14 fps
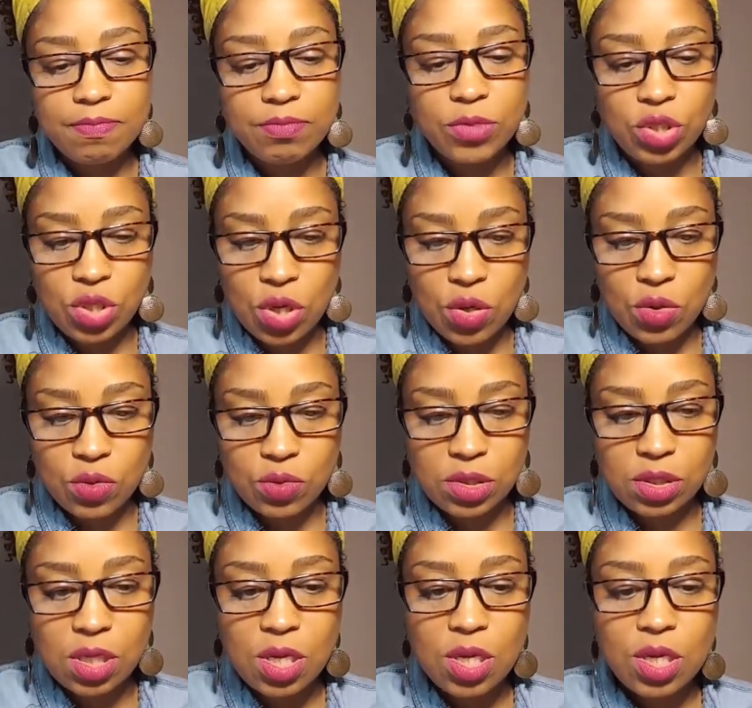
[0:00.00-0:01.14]

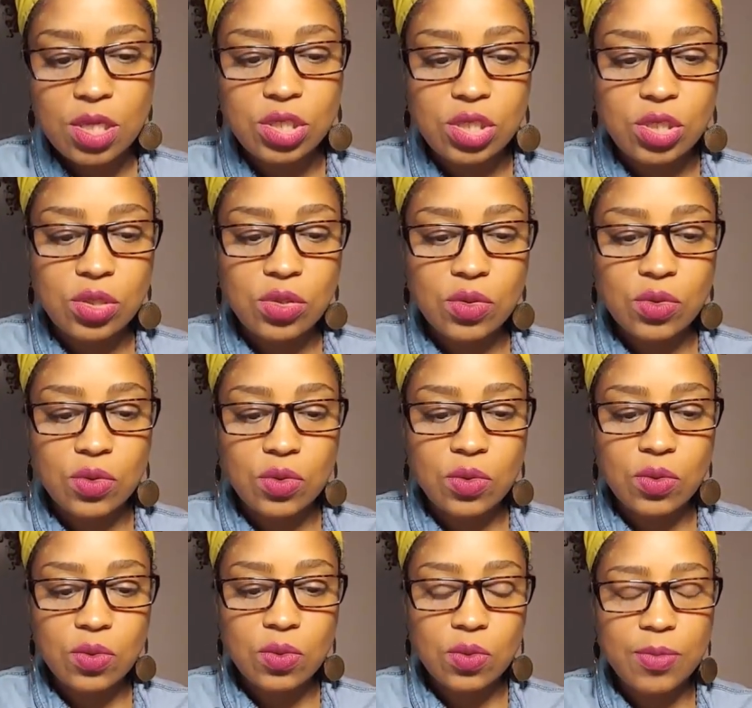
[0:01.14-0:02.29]
stones
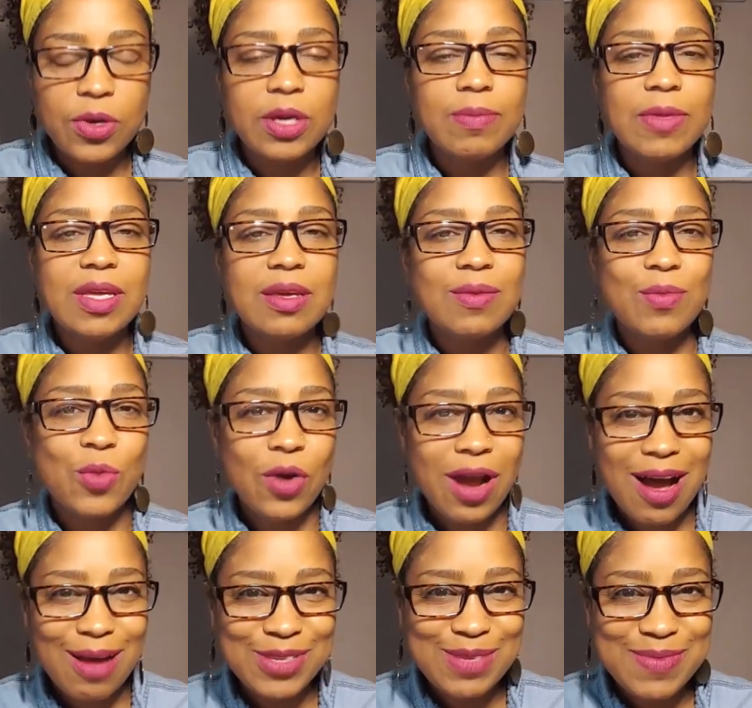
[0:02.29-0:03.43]
to bring me more
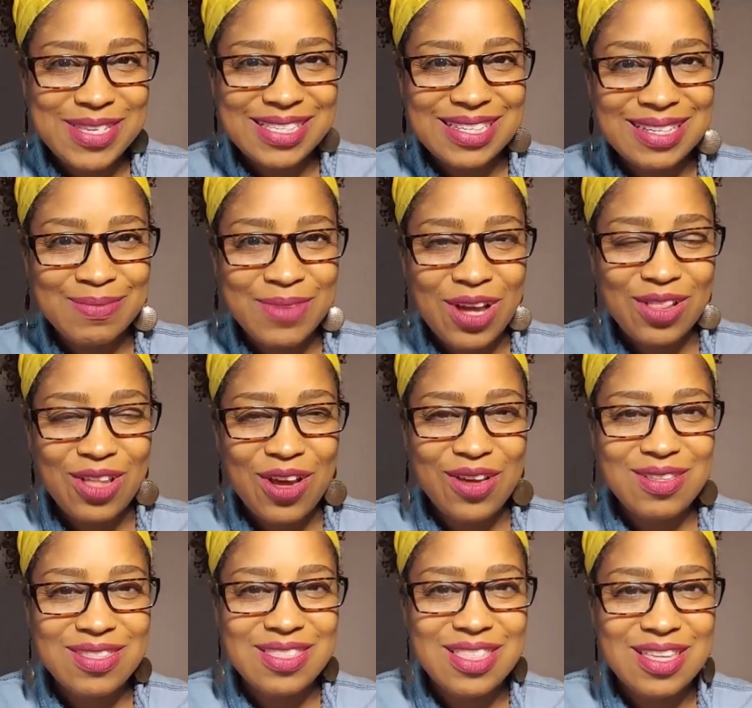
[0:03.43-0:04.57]
optimism
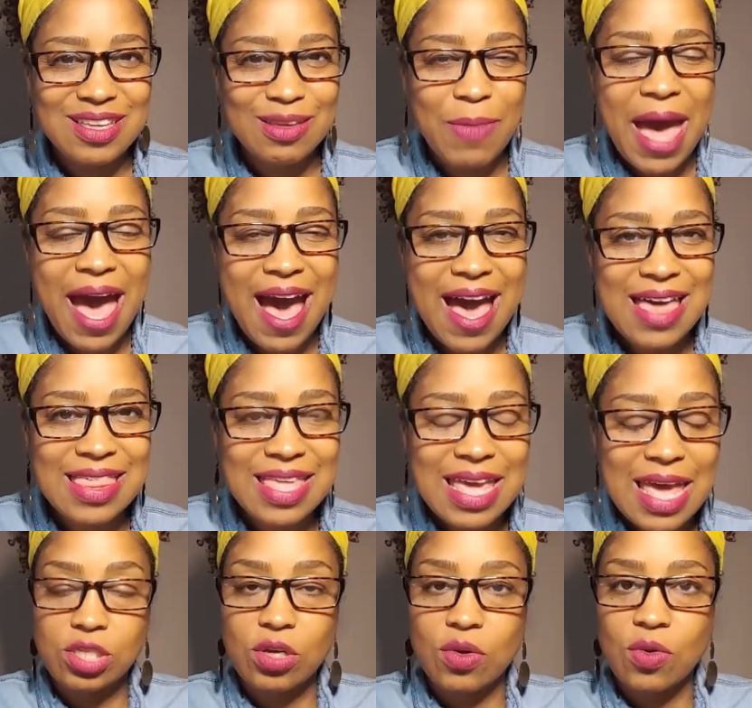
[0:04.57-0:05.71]
along the path.
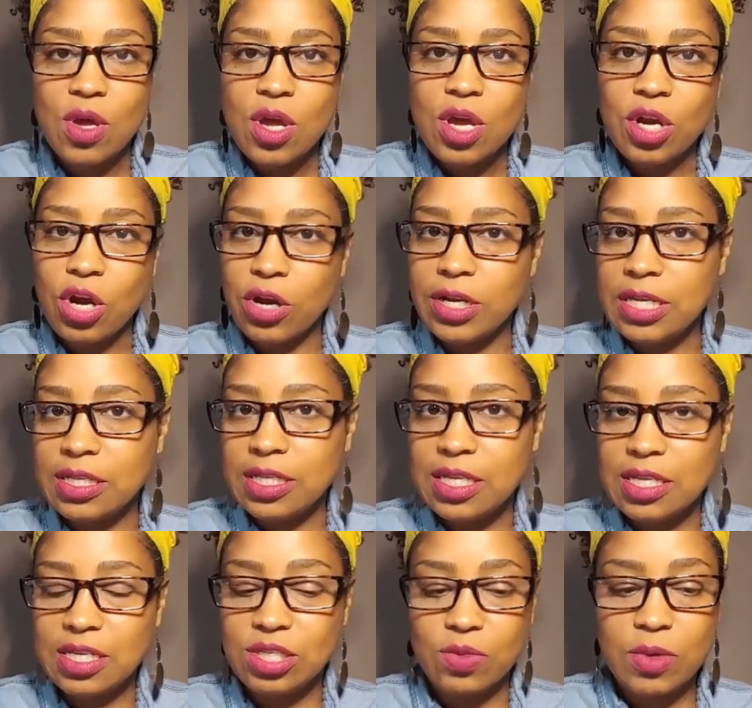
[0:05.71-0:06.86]
So
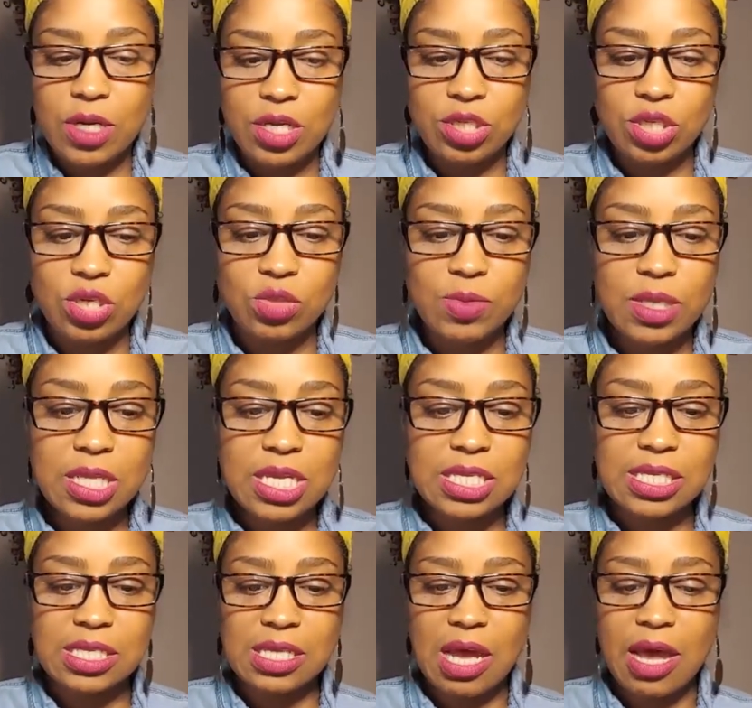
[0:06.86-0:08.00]
carnelian is what I chose. But
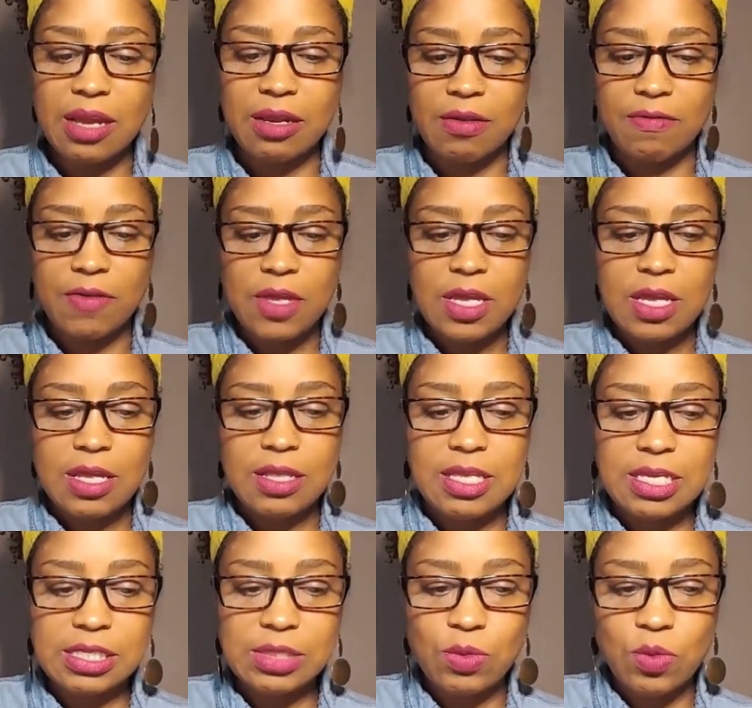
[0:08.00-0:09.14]
this
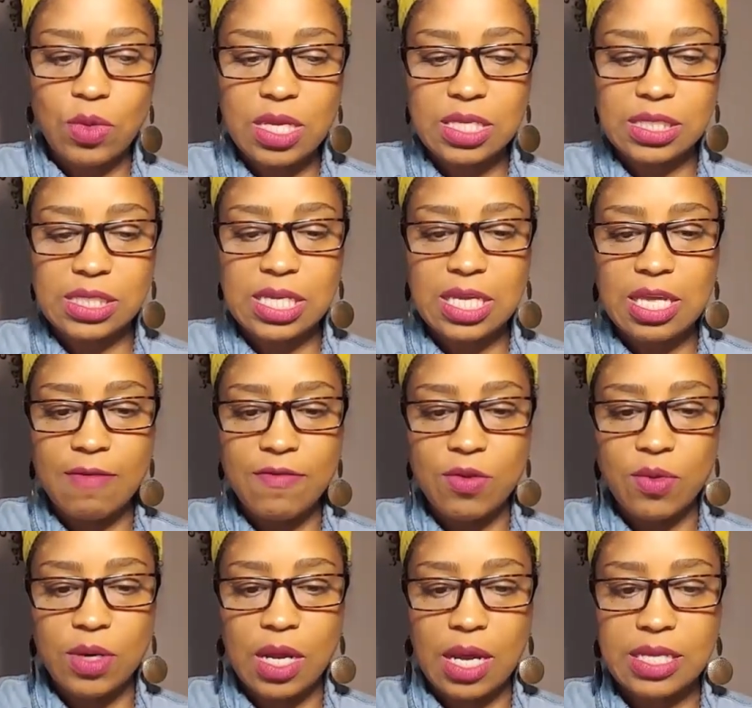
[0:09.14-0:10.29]
is to give
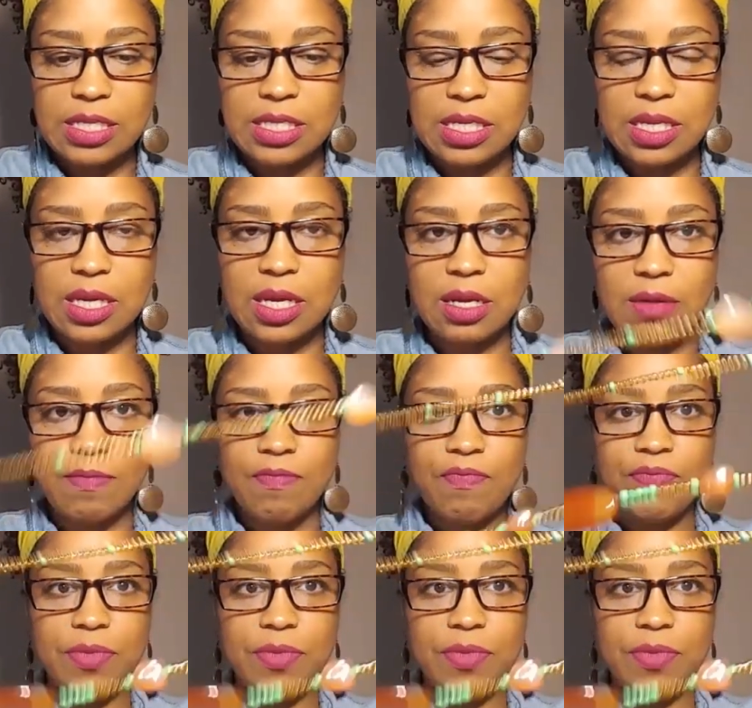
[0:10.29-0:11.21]
you an idea